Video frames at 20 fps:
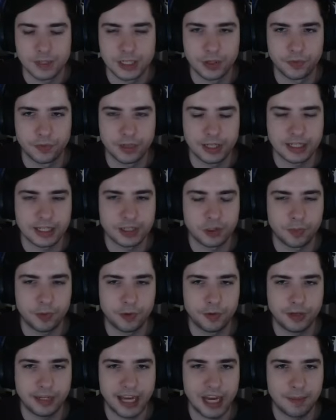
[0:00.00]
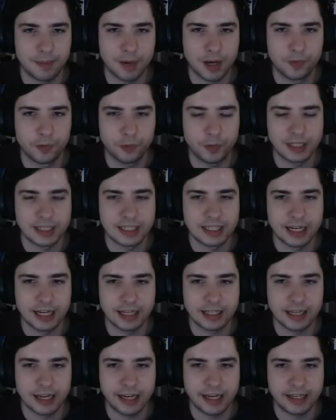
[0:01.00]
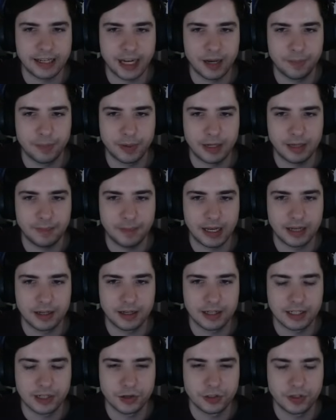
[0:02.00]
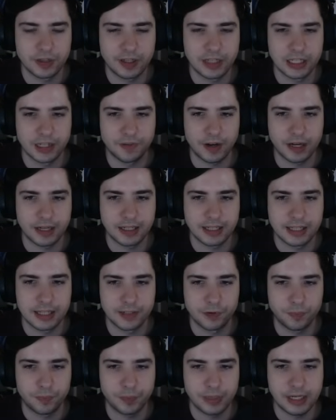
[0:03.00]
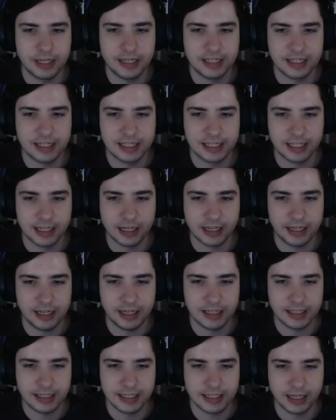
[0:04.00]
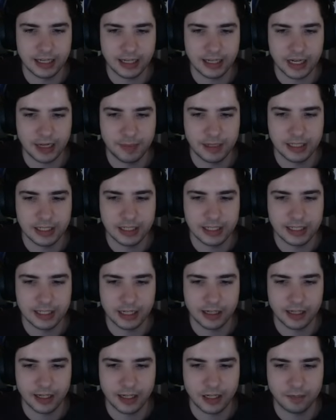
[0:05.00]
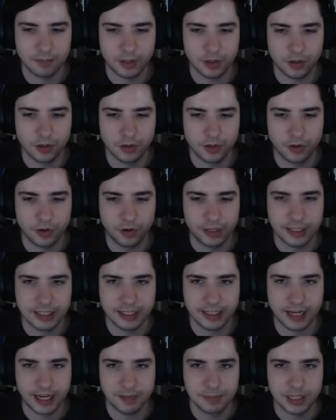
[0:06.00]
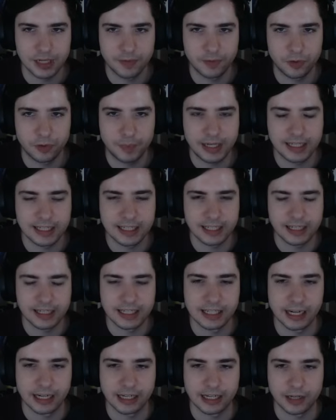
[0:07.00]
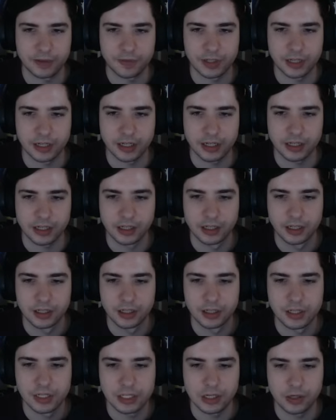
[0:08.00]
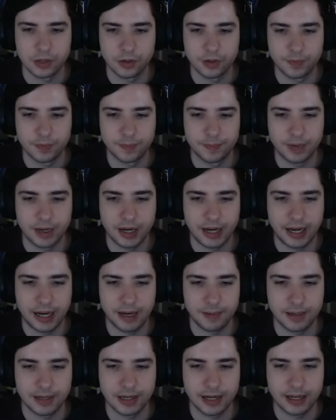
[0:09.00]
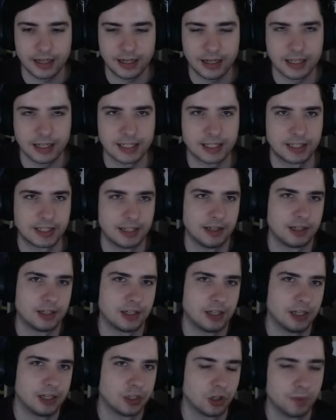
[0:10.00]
in this Azumarill game, I would be stacked late game, but again, it's also these fights. This would be an easy stack game, you know, in all these games, I would be easily stacked, I feel like. So, I mean, I think it should